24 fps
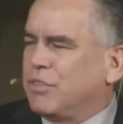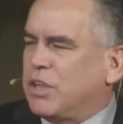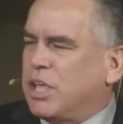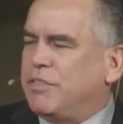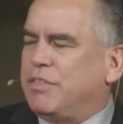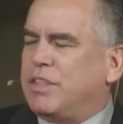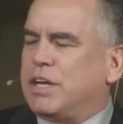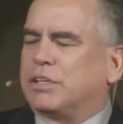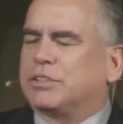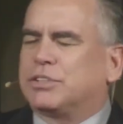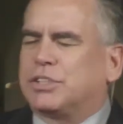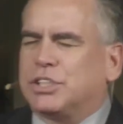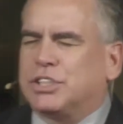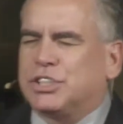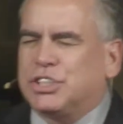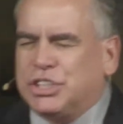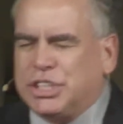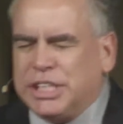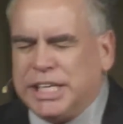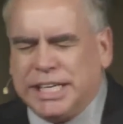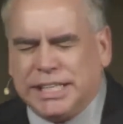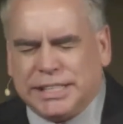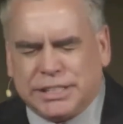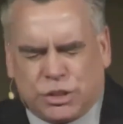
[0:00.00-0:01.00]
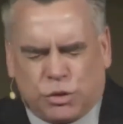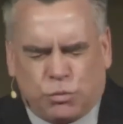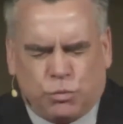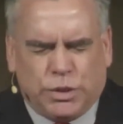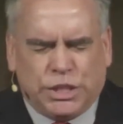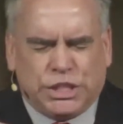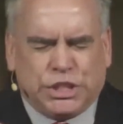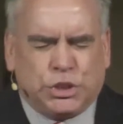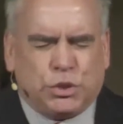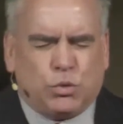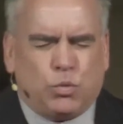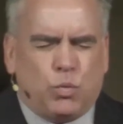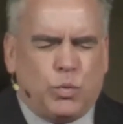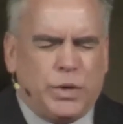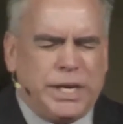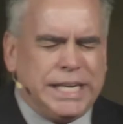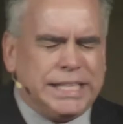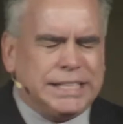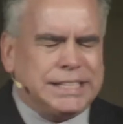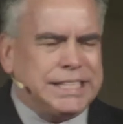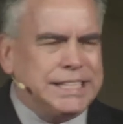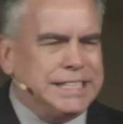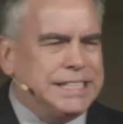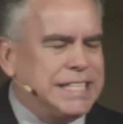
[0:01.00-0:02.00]
And there's a sense in which
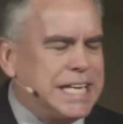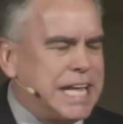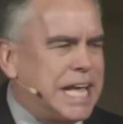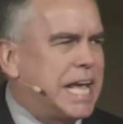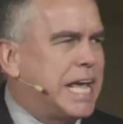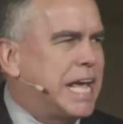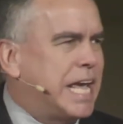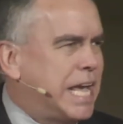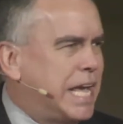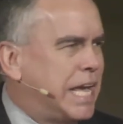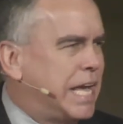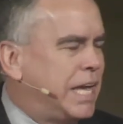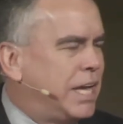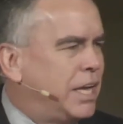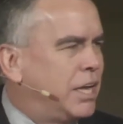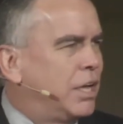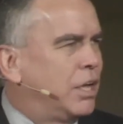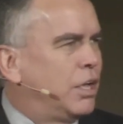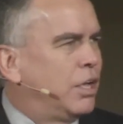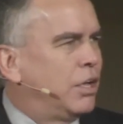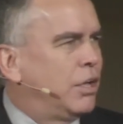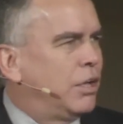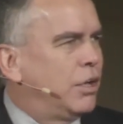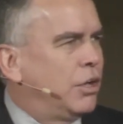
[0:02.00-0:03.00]
we today